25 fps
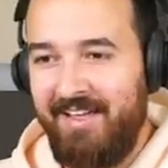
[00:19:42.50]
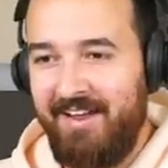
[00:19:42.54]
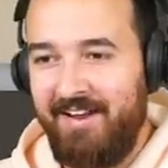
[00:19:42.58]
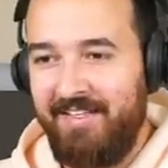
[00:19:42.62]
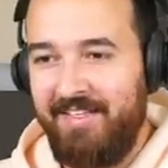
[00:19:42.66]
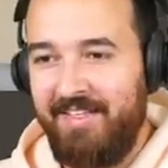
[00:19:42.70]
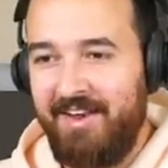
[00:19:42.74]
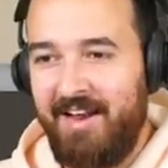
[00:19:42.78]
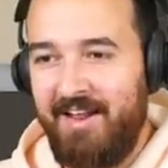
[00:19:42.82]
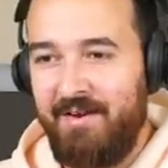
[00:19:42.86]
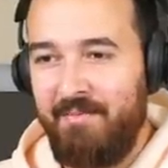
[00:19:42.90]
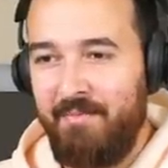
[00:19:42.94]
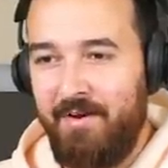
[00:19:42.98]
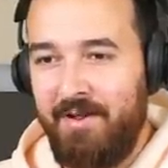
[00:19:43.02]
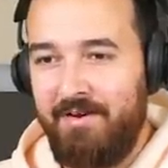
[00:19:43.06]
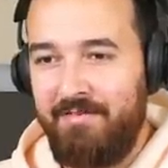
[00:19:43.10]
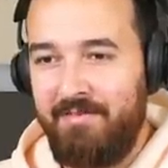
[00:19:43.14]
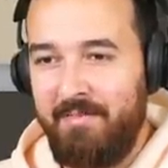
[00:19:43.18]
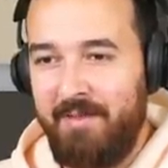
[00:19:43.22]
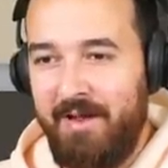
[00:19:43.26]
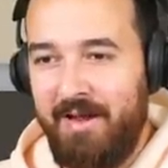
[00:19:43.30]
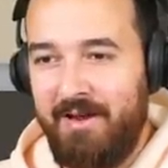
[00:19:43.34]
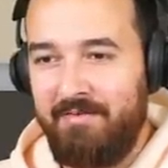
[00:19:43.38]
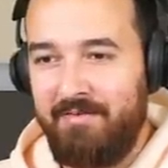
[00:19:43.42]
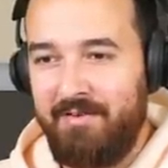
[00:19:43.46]
and then I had one
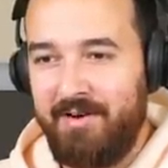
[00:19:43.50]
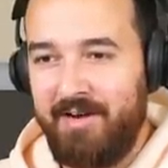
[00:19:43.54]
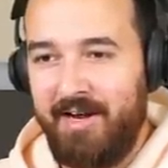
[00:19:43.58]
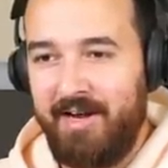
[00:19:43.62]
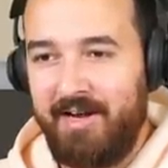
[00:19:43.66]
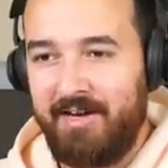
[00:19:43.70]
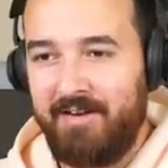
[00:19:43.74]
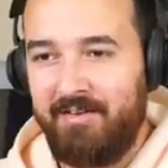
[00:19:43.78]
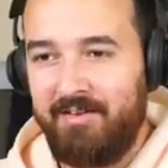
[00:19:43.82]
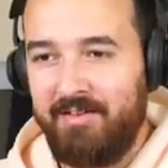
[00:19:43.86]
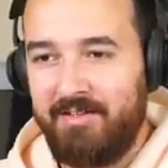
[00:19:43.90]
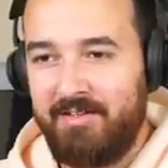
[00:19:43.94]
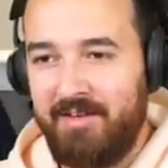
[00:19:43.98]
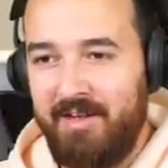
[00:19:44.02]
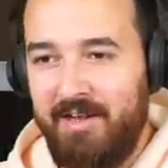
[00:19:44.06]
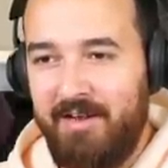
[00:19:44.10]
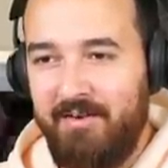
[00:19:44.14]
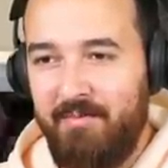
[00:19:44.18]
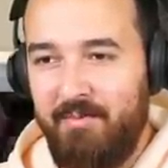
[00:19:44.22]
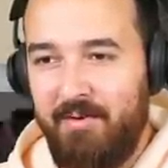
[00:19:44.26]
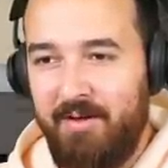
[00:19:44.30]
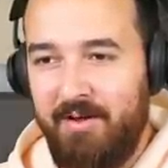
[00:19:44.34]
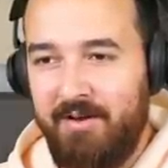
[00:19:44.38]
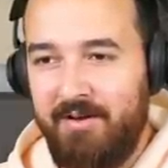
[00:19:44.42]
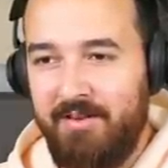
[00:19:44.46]
from every angle. So I
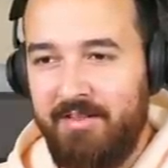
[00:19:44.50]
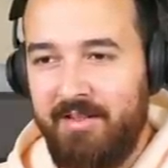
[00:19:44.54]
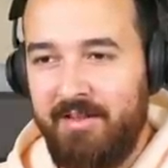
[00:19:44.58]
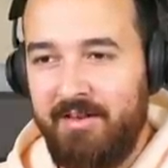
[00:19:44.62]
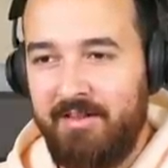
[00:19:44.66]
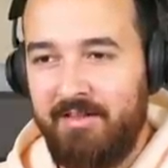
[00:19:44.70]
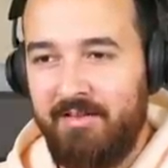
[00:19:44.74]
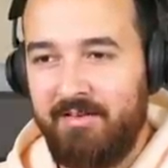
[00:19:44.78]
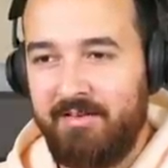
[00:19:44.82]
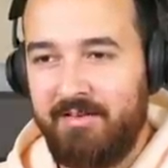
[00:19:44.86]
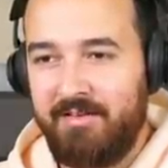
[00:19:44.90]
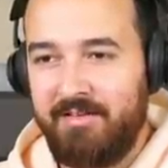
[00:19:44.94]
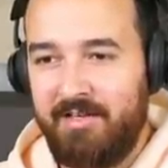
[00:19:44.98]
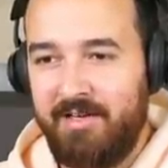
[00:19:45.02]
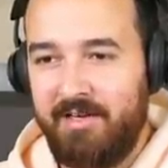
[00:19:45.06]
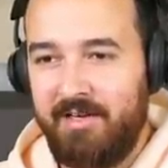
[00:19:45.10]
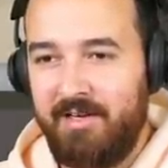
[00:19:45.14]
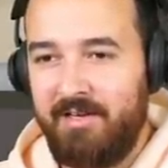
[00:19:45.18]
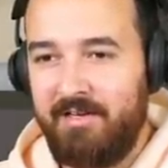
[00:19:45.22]
had one that looked here.